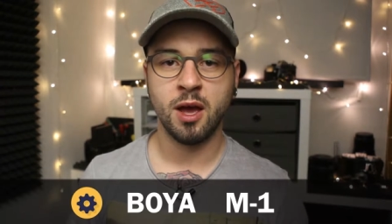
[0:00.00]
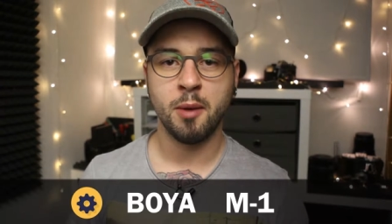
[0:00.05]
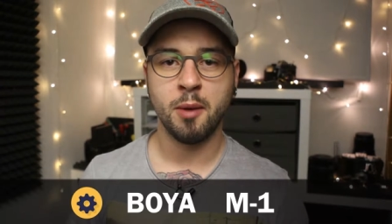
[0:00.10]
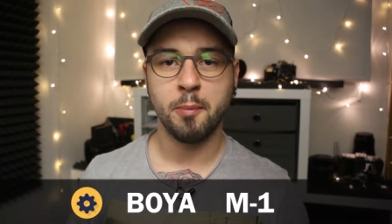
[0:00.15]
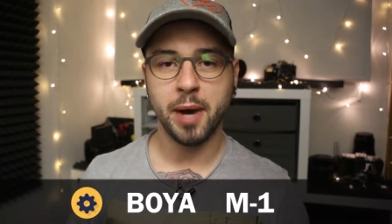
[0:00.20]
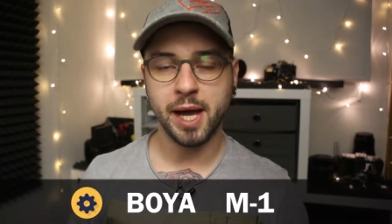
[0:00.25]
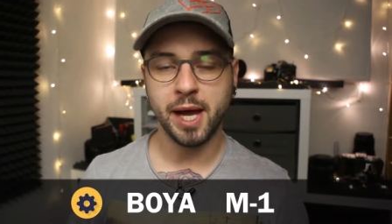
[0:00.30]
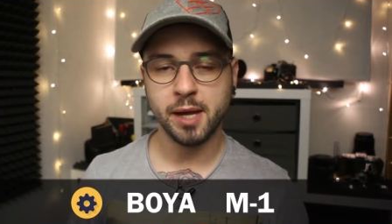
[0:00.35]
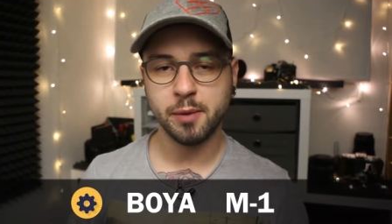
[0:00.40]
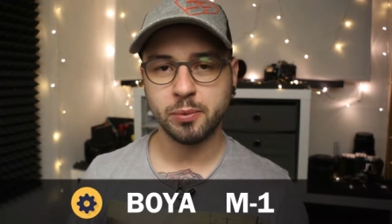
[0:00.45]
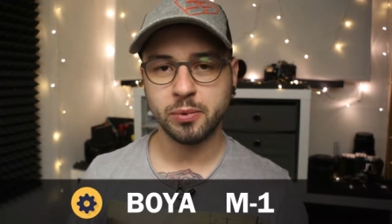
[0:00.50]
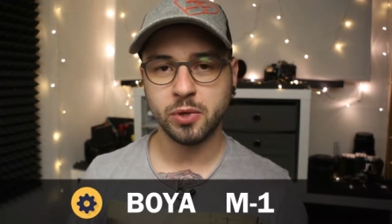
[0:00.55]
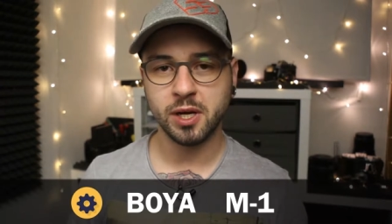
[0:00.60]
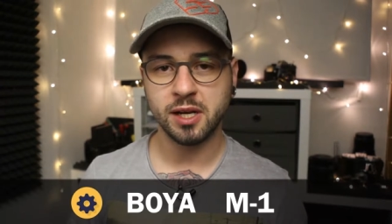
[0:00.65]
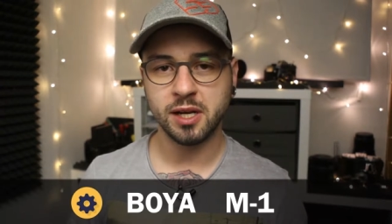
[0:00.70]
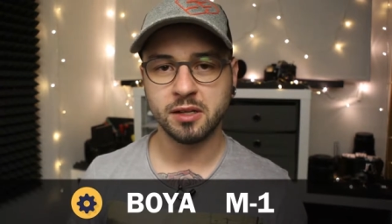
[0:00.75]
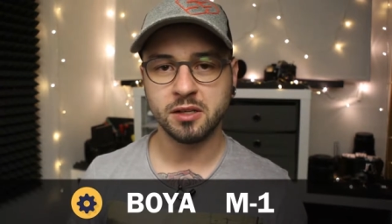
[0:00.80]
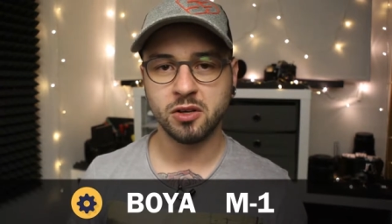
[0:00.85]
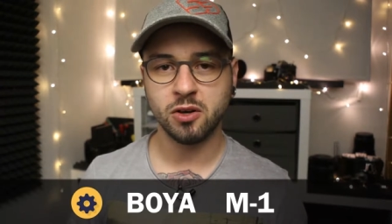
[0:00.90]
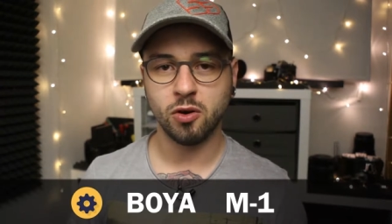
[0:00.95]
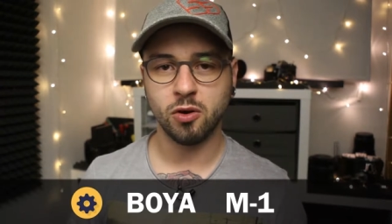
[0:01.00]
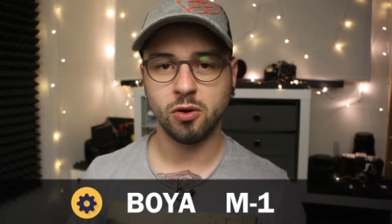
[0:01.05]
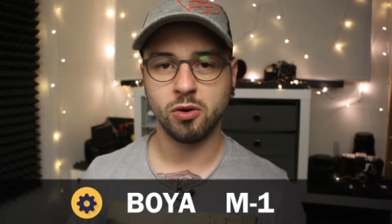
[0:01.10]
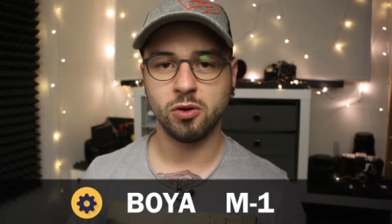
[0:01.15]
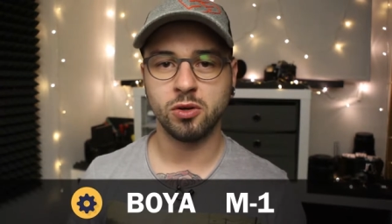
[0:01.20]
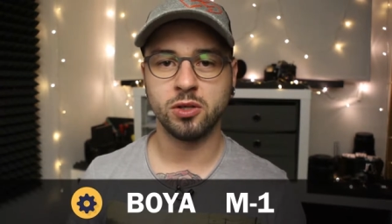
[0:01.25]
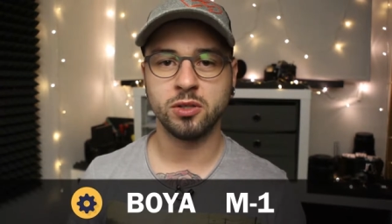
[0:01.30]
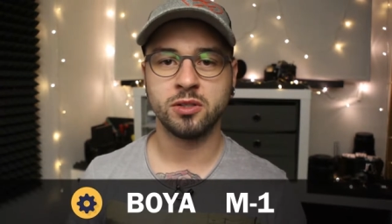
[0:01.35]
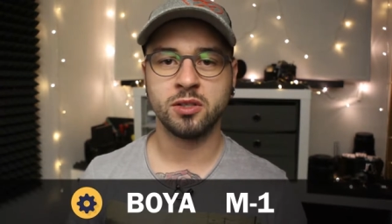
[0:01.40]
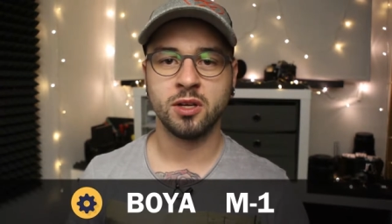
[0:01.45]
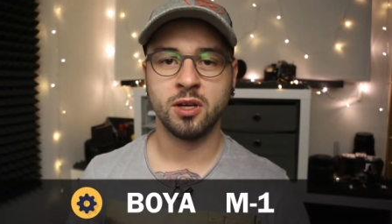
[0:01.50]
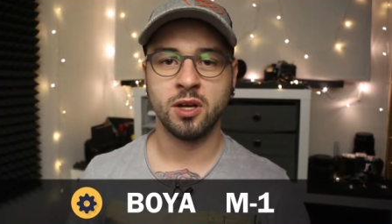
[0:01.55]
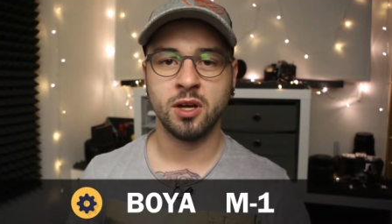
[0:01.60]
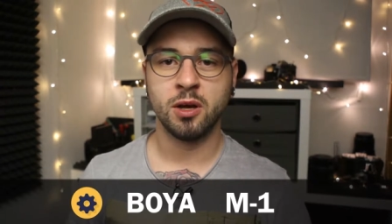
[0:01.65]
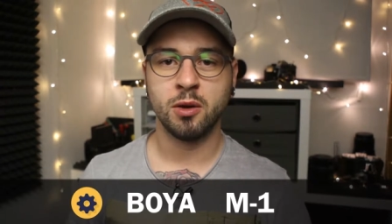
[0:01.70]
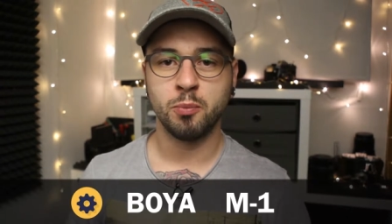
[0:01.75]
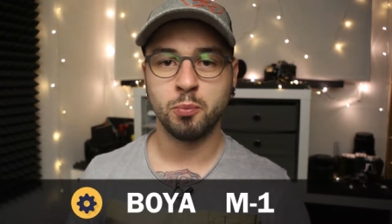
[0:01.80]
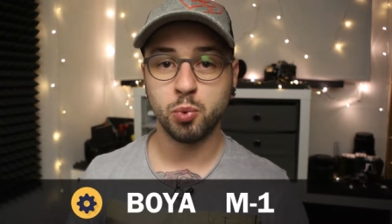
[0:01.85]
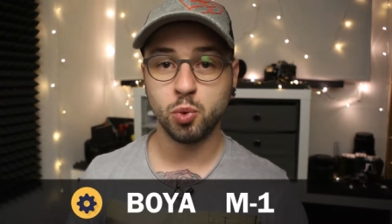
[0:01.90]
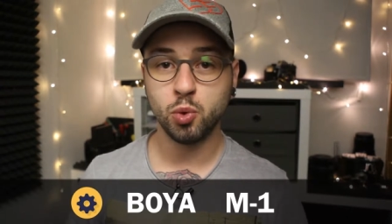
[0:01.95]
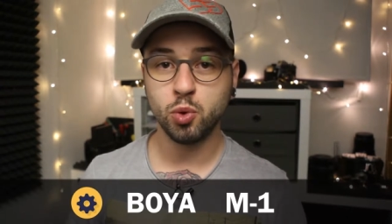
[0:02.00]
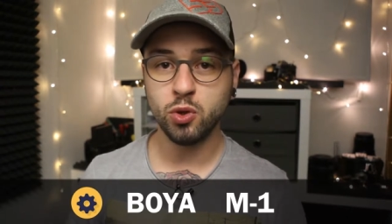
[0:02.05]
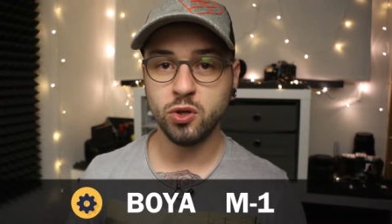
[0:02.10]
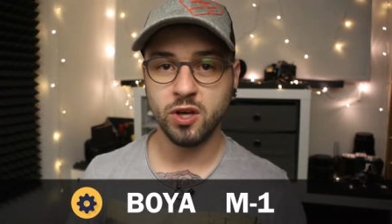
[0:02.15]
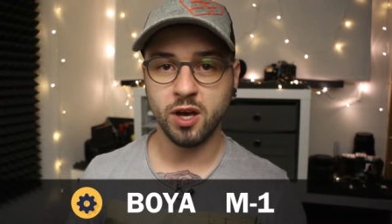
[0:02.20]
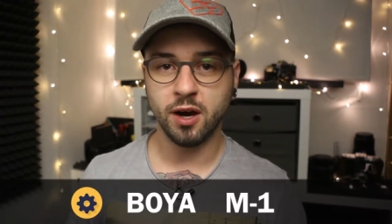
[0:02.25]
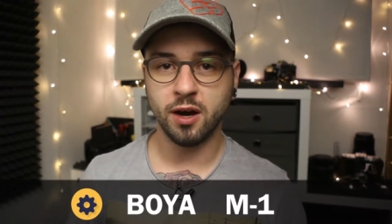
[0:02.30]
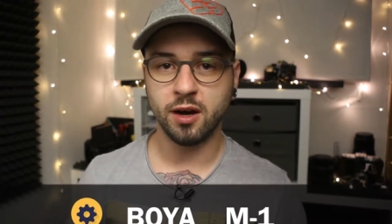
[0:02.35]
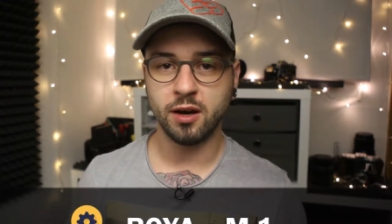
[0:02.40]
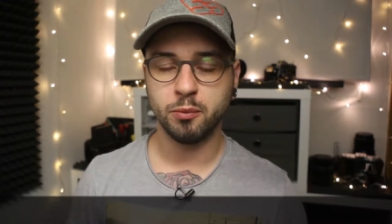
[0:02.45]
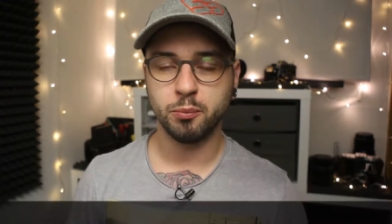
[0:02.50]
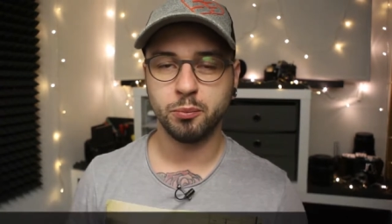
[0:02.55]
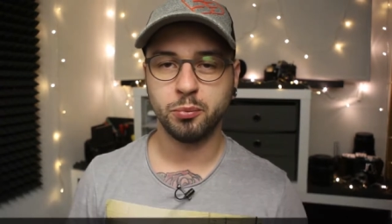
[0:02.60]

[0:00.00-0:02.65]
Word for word: by a brand called Boya.